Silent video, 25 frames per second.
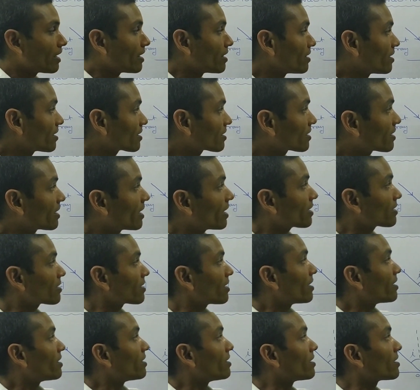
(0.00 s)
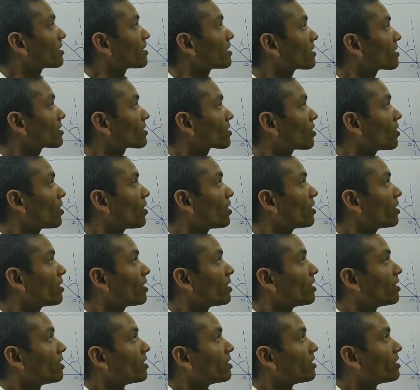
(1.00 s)
In this case, this is called
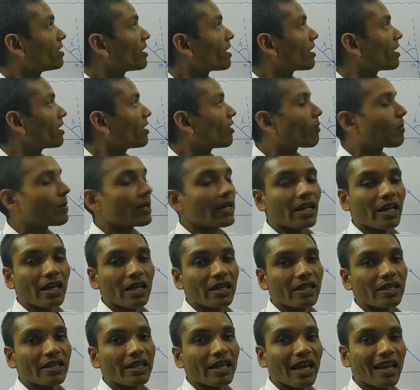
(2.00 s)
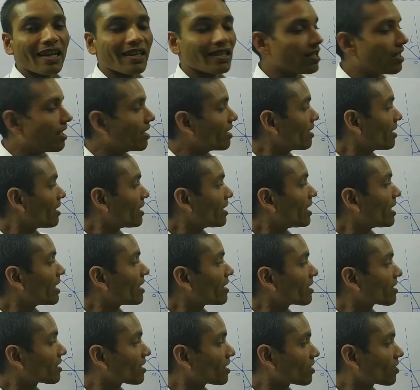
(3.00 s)
the optically denser and
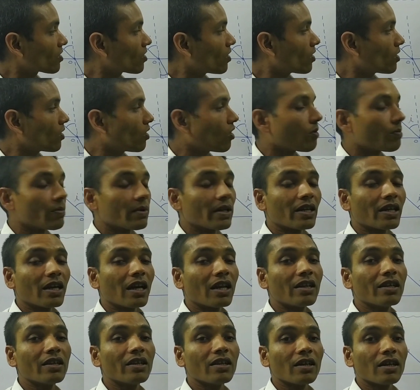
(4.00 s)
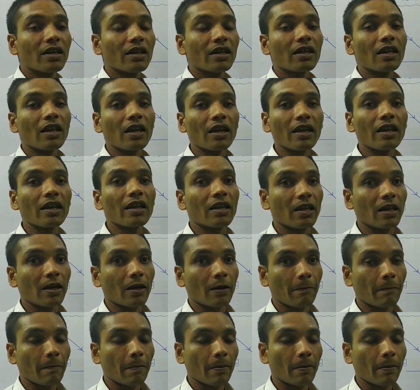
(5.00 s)
this is called optically rarer.